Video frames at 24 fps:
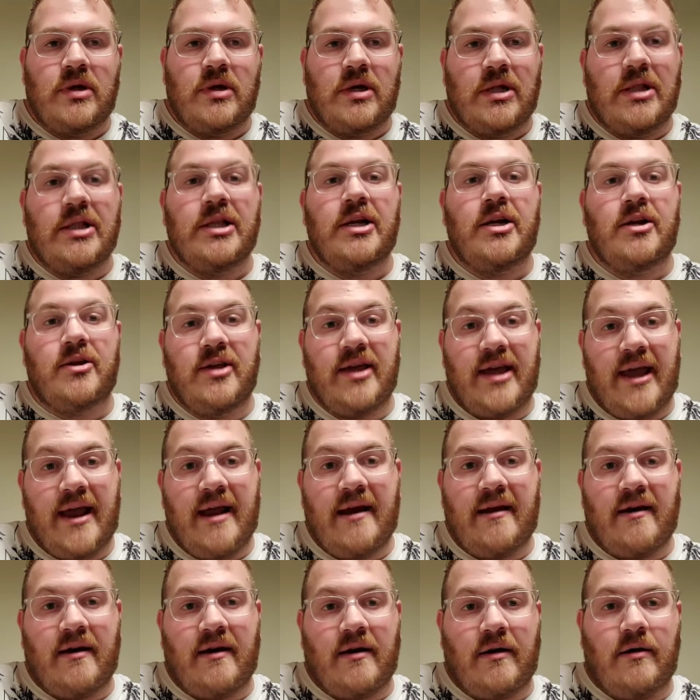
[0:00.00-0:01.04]
clear the
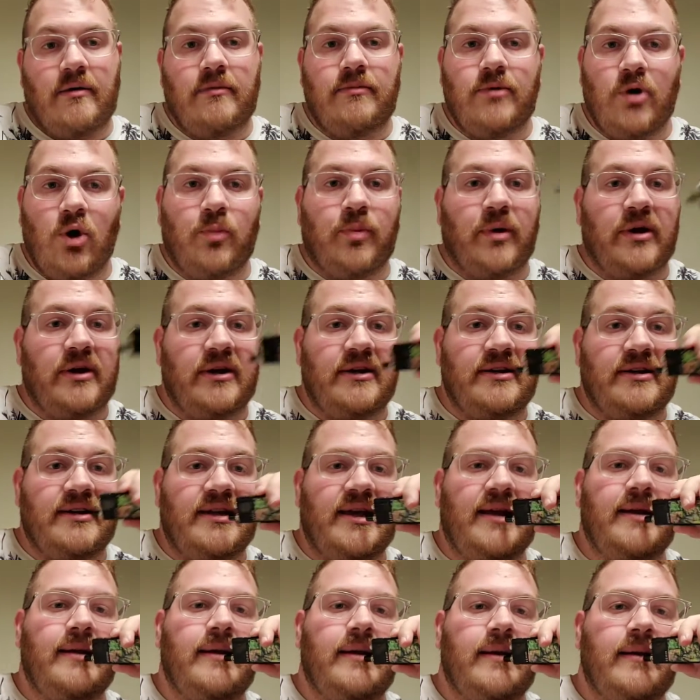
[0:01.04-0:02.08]
air, no pun
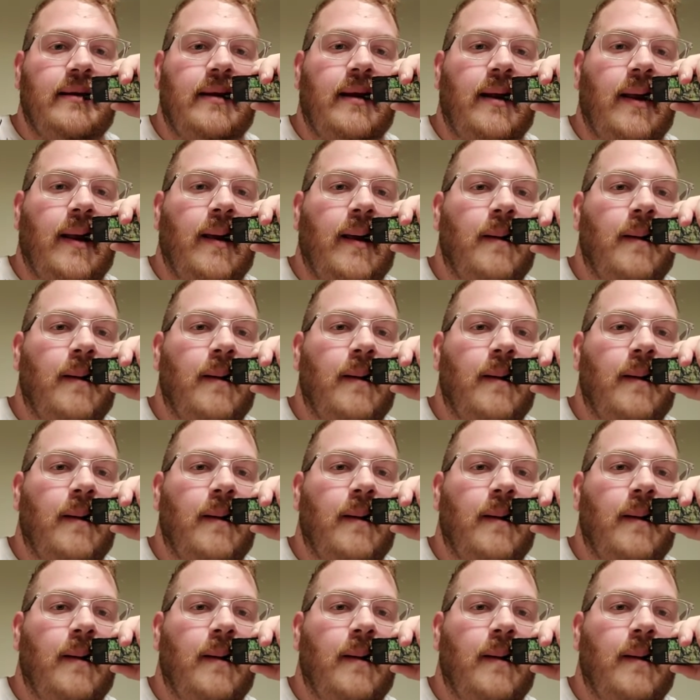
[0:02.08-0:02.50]
intended,